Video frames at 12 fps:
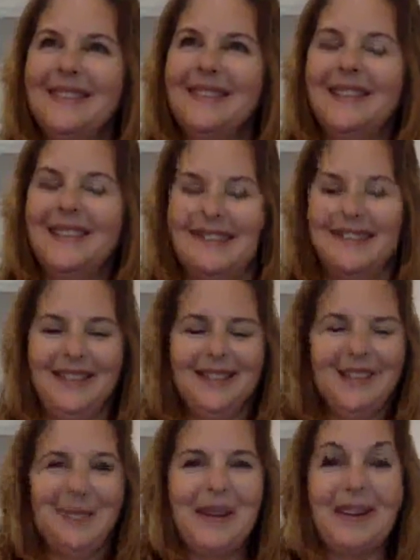Nice.
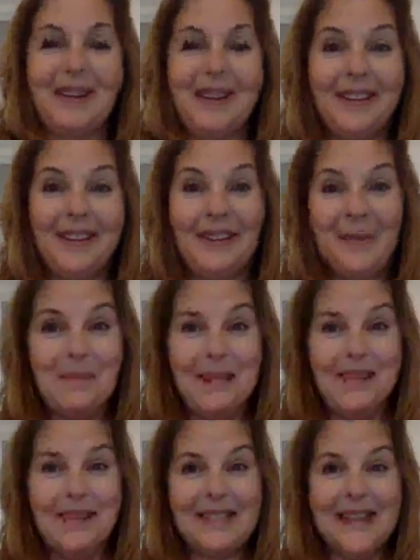So we got our little nip
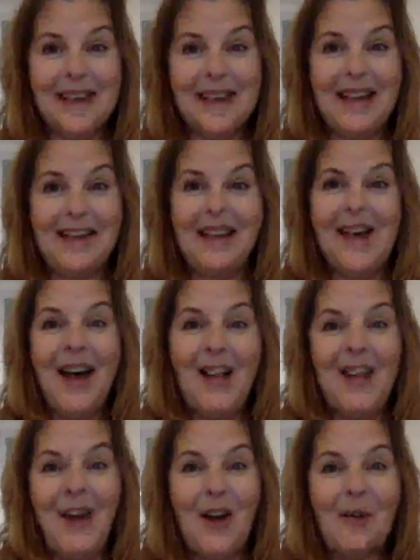on the side
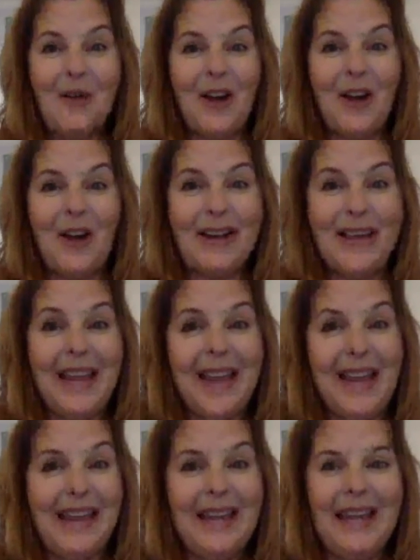along with our
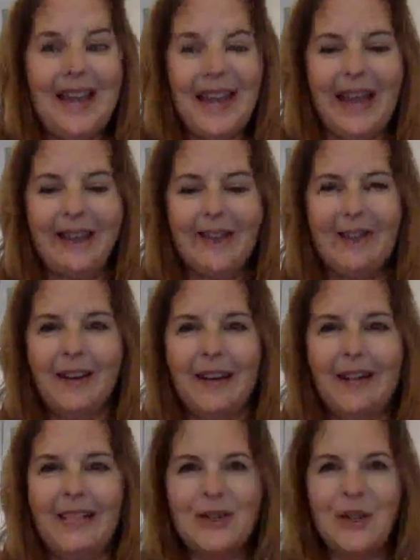cake and our
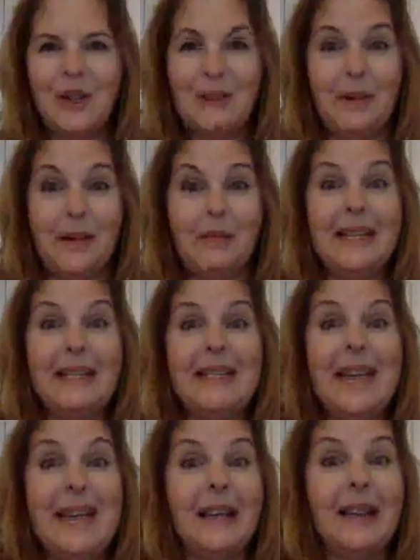ice cream. And I'm going to
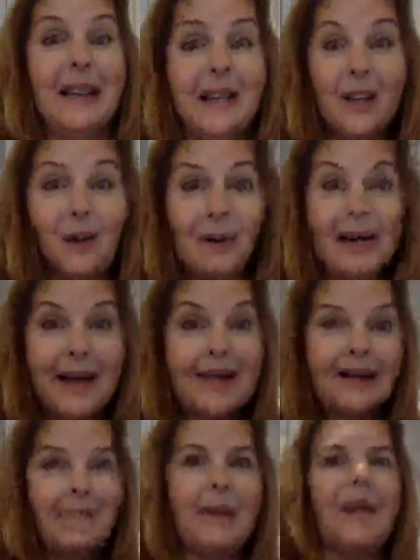take a little
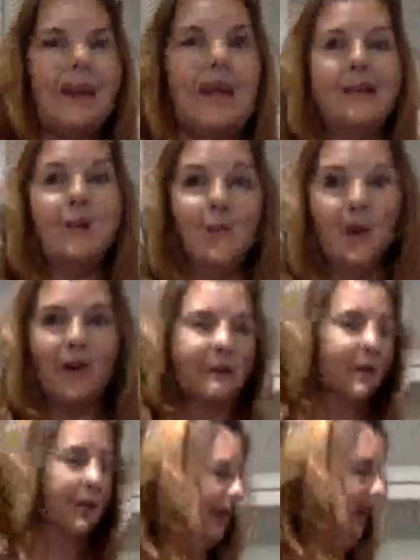bite, but then I swear I'm going